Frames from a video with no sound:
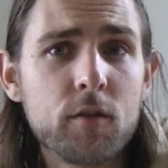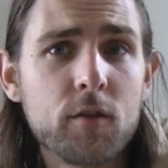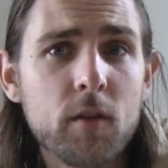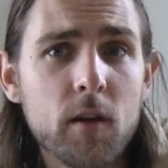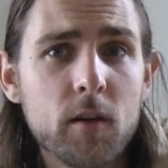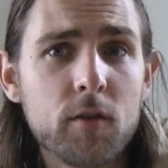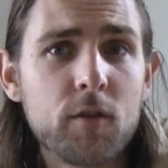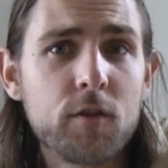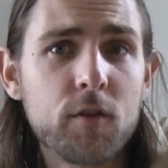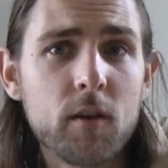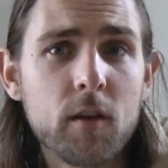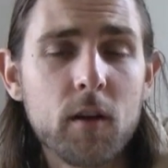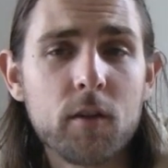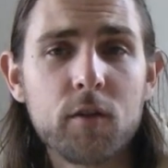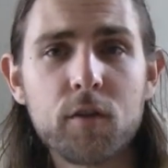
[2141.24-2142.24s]

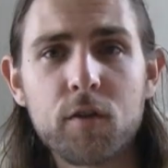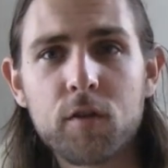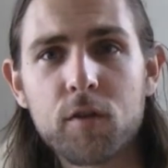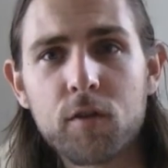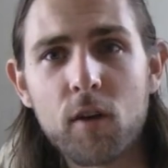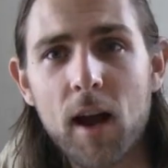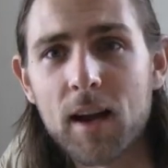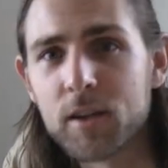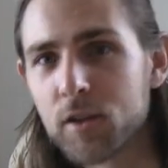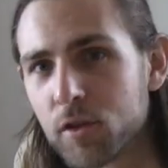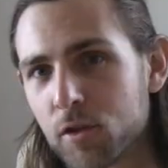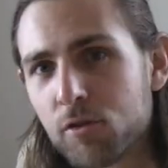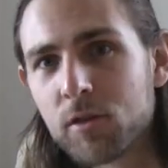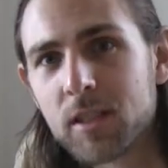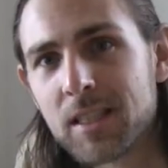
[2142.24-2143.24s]
a fractal
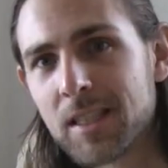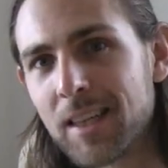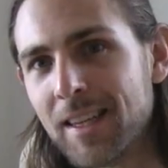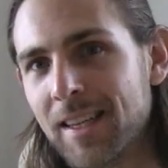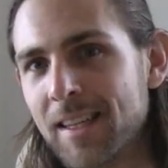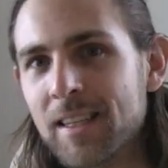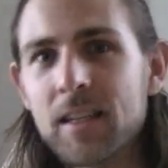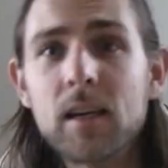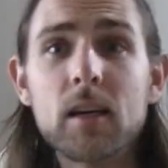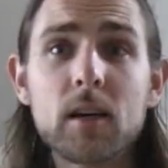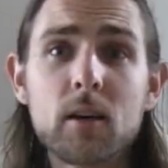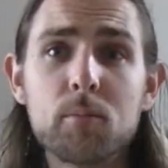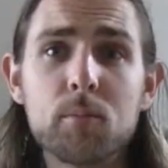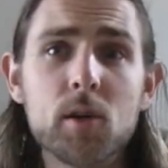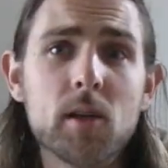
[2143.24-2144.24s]
crystalline
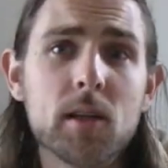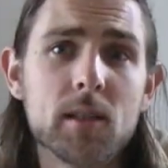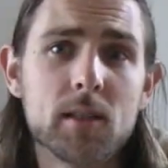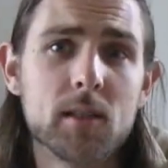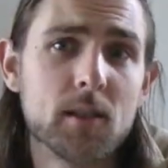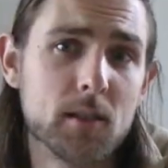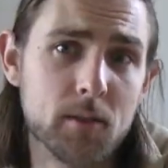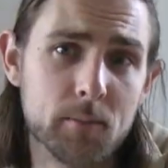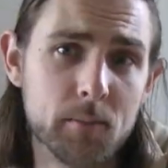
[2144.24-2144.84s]
computing system.